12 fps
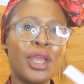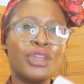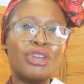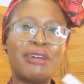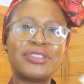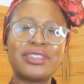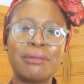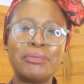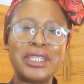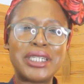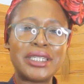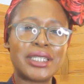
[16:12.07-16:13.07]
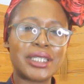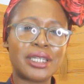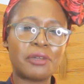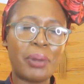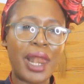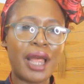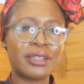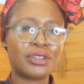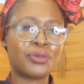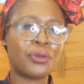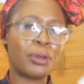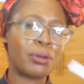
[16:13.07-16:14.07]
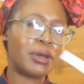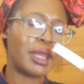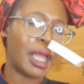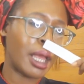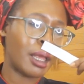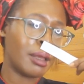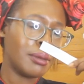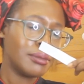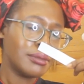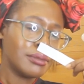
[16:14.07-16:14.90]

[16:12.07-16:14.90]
you have some decent plans for your day.